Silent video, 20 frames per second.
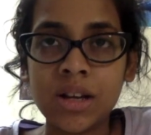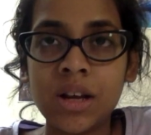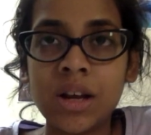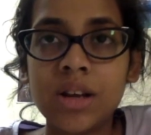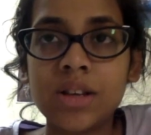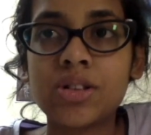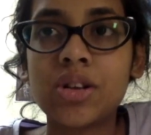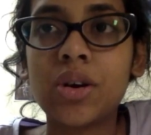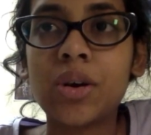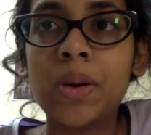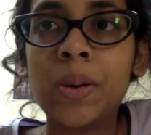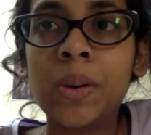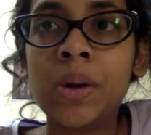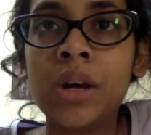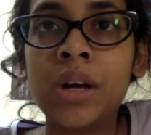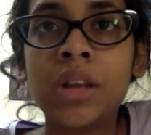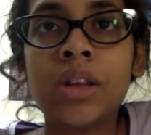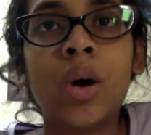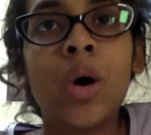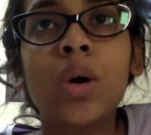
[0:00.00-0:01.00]
So
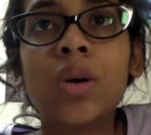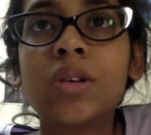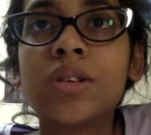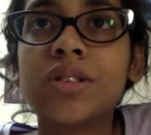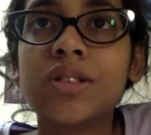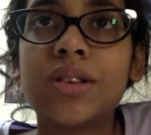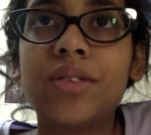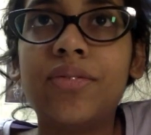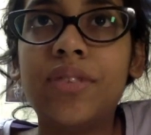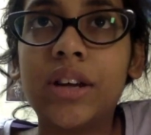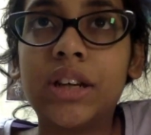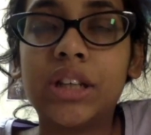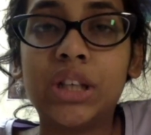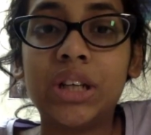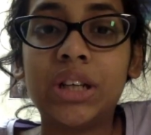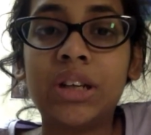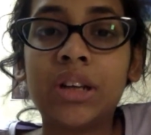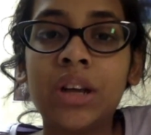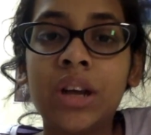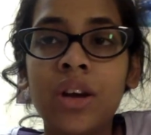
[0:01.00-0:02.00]
the whole
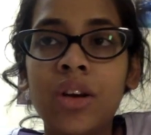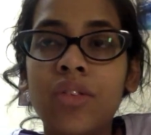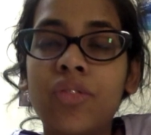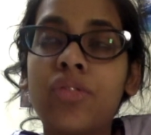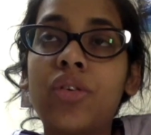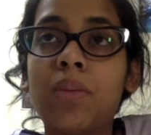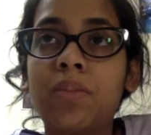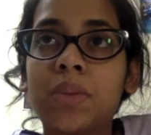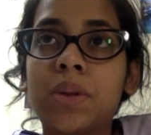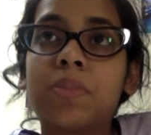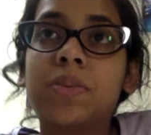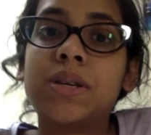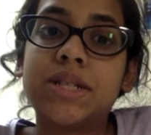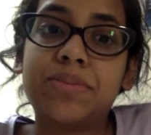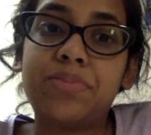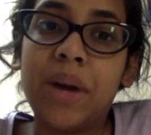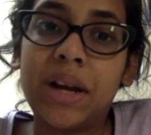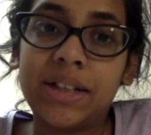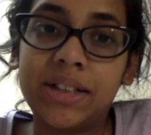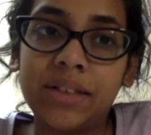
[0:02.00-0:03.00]
crucifixion from the
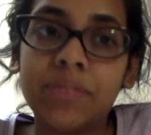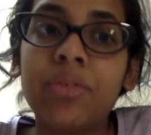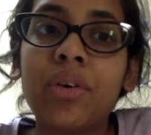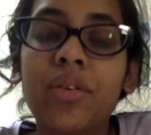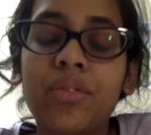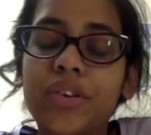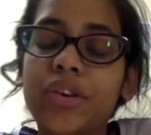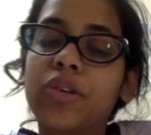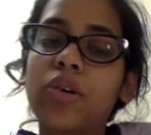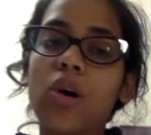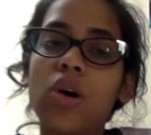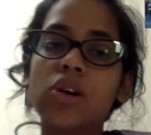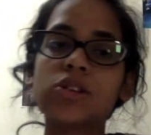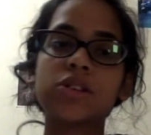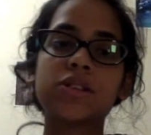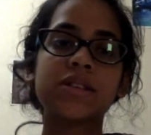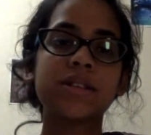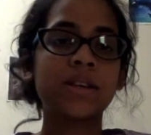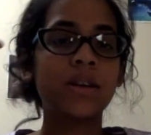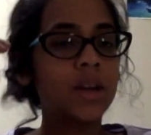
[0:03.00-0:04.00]
perspective of the
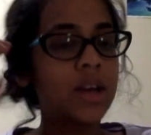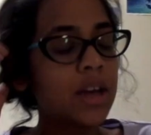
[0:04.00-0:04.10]
cross.